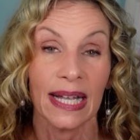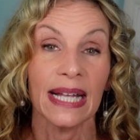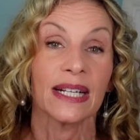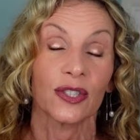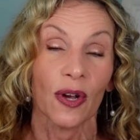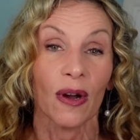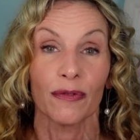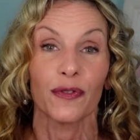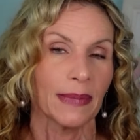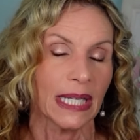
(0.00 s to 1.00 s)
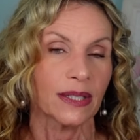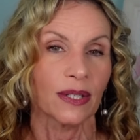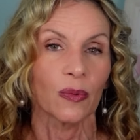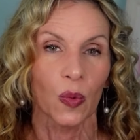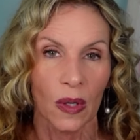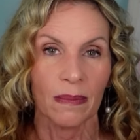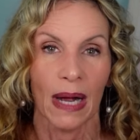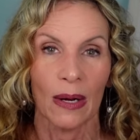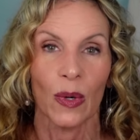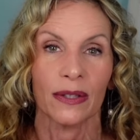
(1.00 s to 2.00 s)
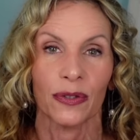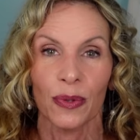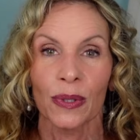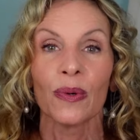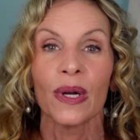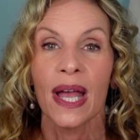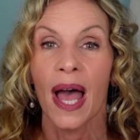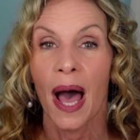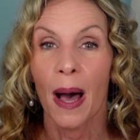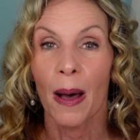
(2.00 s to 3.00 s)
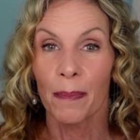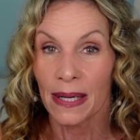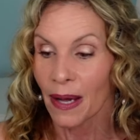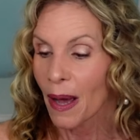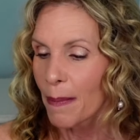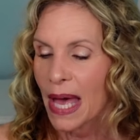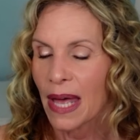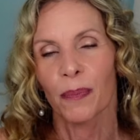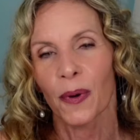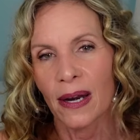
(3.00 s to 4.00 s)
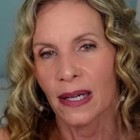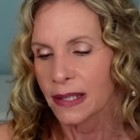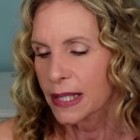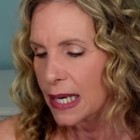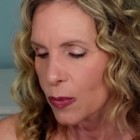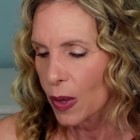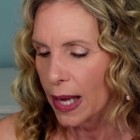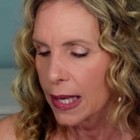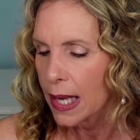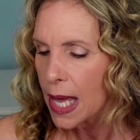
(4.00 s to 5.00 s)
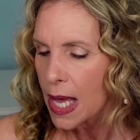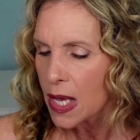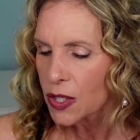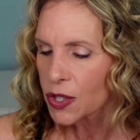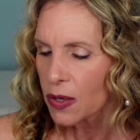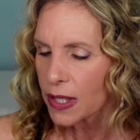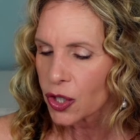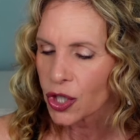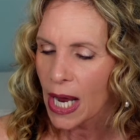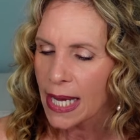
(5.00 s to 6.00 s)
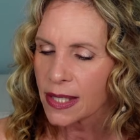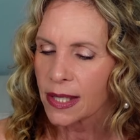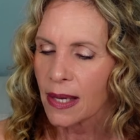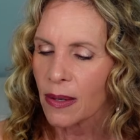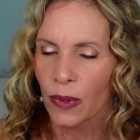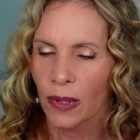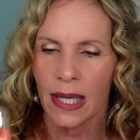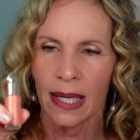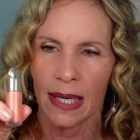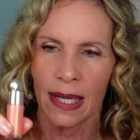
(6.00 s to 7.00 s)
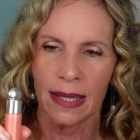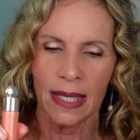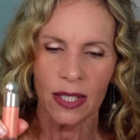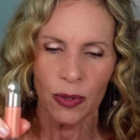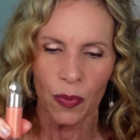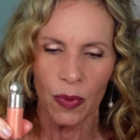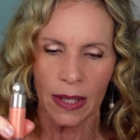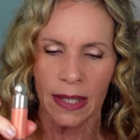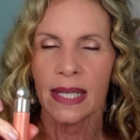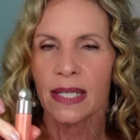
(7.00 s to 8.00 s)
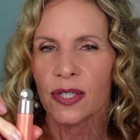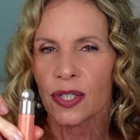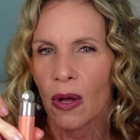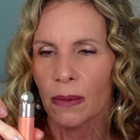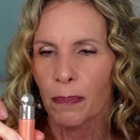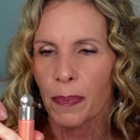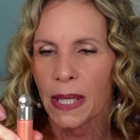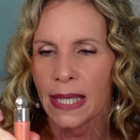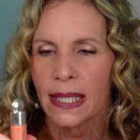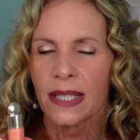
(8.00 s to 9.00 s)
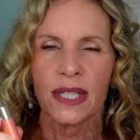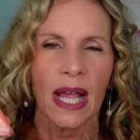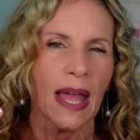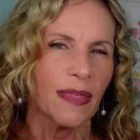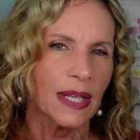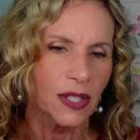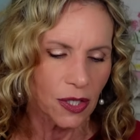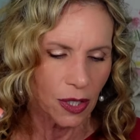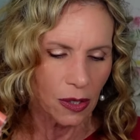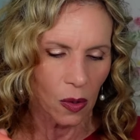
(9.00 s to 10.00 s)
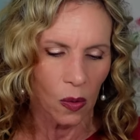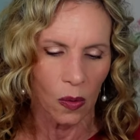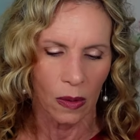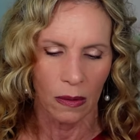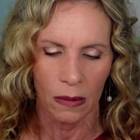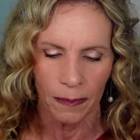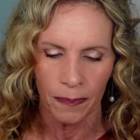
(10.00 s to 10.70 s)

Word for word: it's hard for me to work my way through a big amount of product anyway. So the shades that were in it, this one is called Peace, and this is a coral.